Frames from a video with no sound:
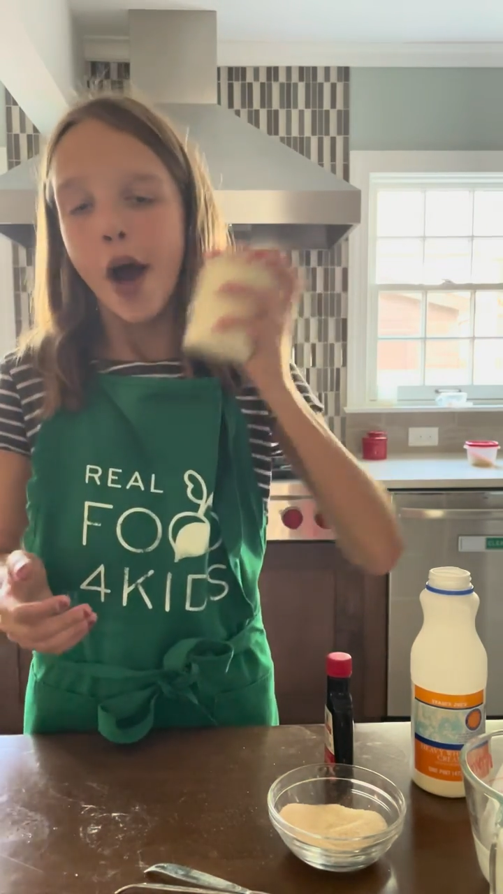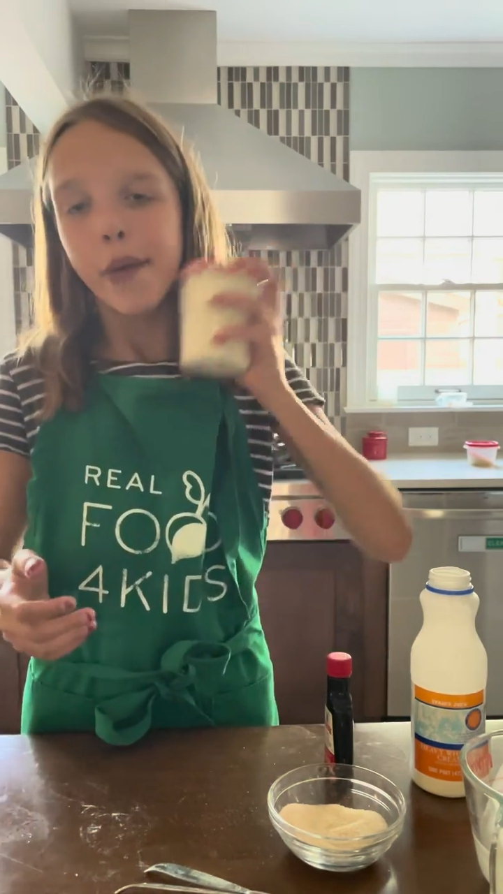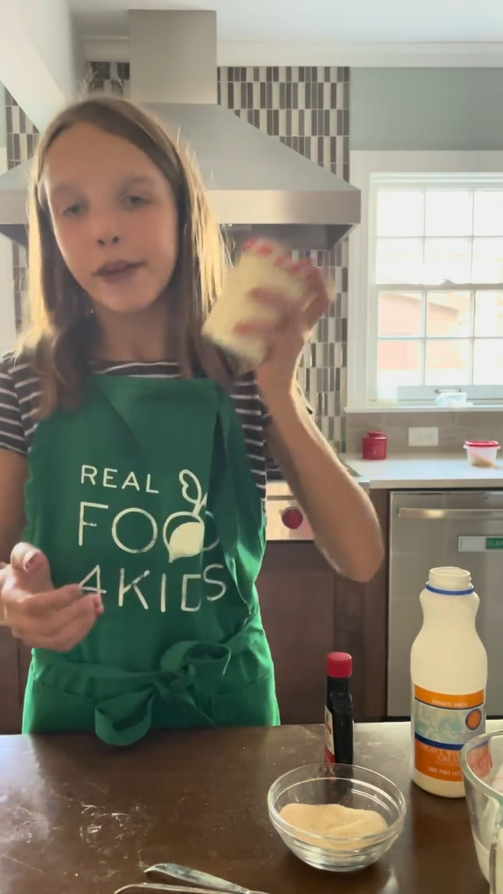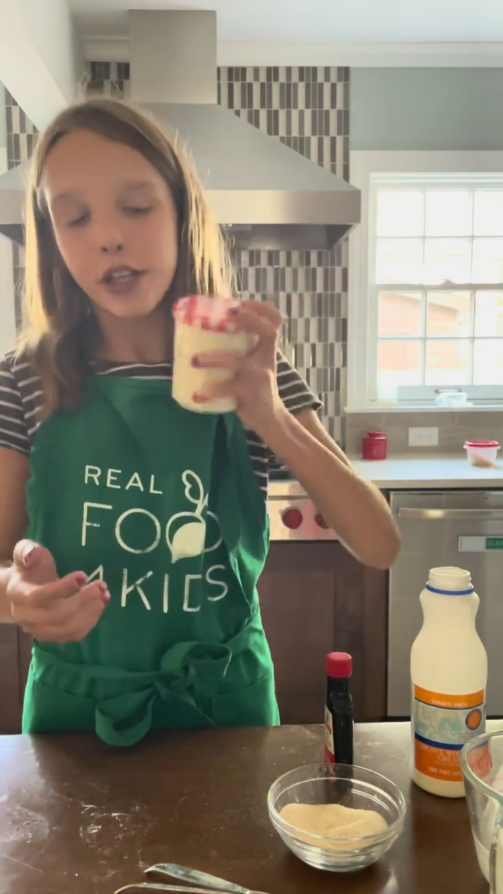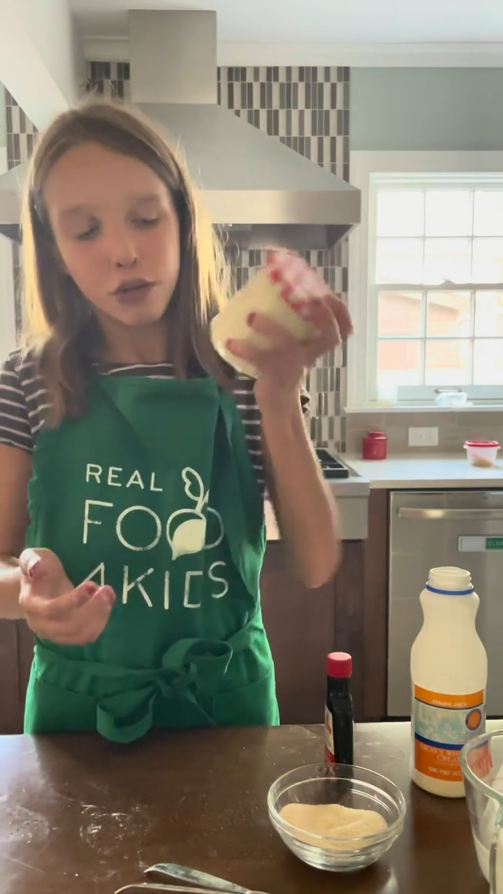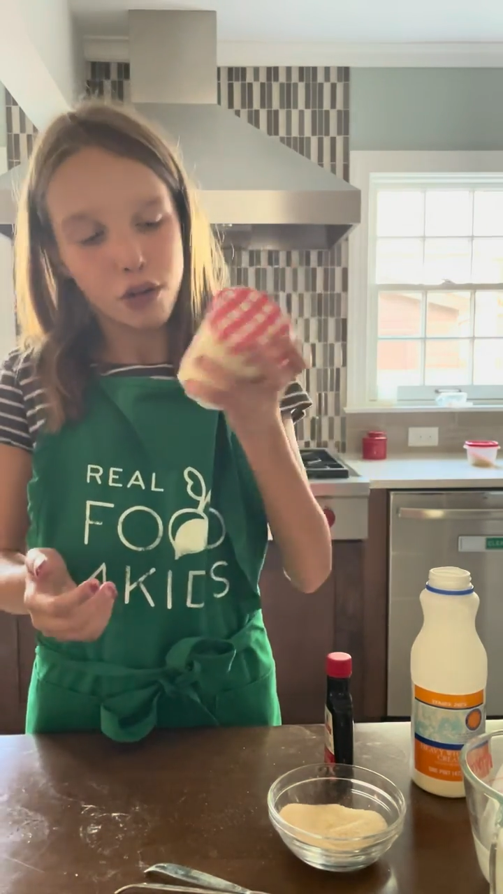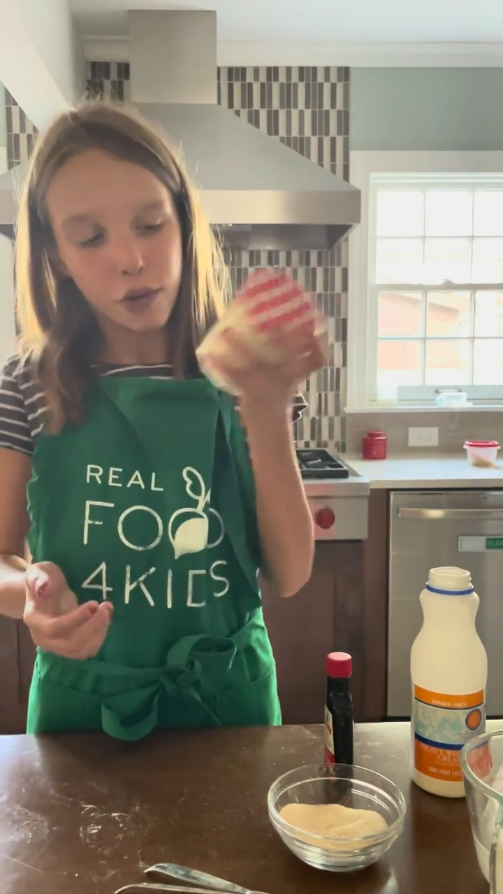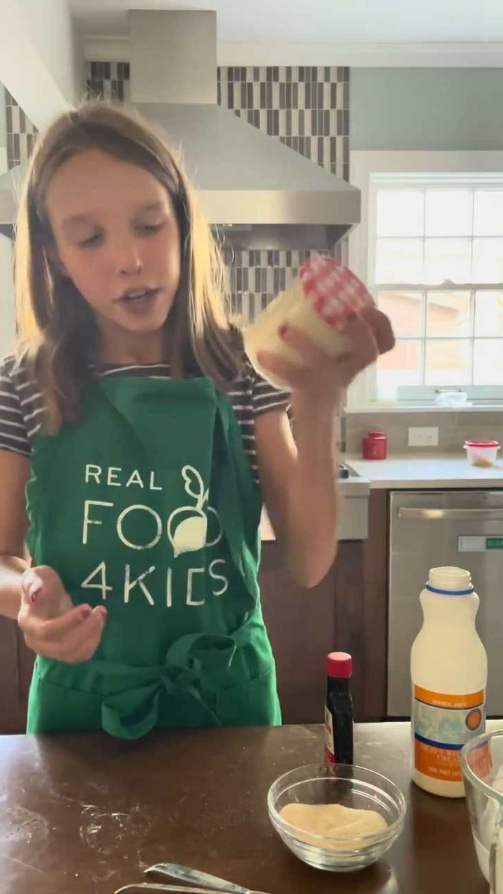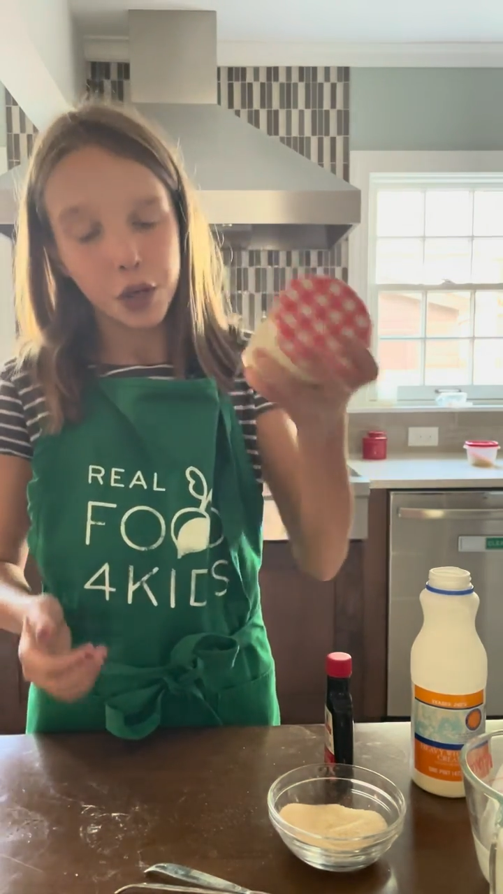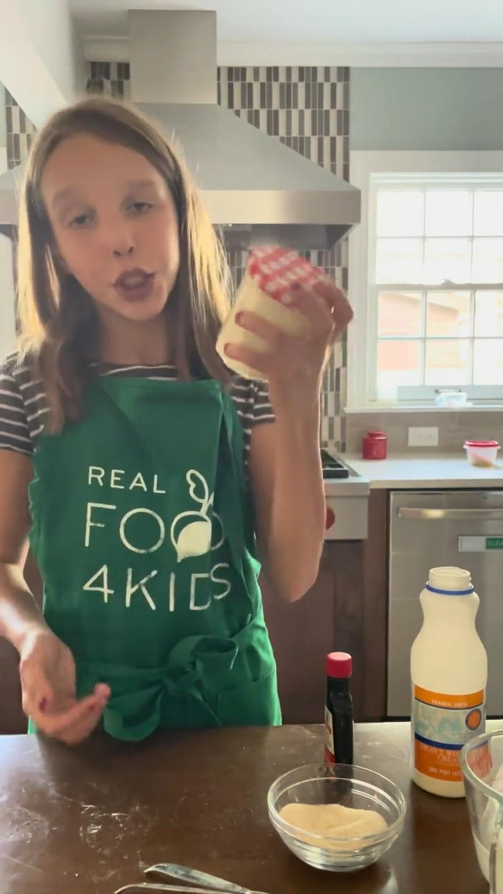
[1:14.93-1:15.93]
when you don't
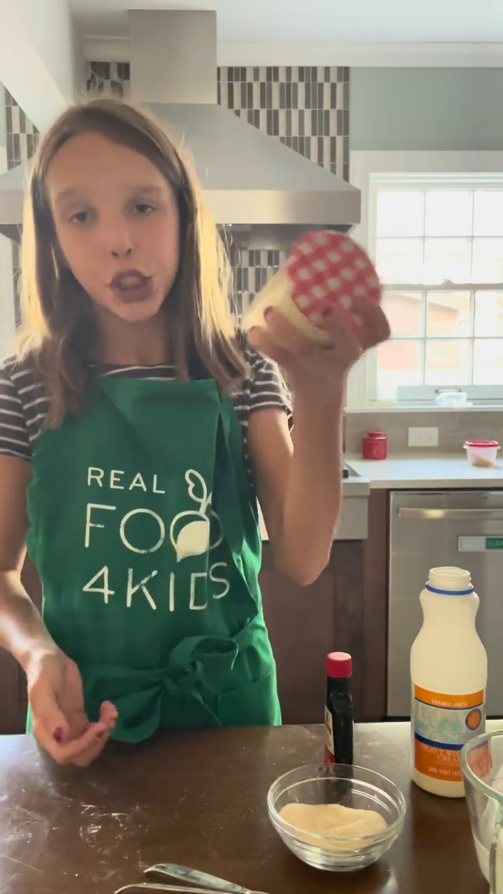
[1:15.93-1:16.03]
hear it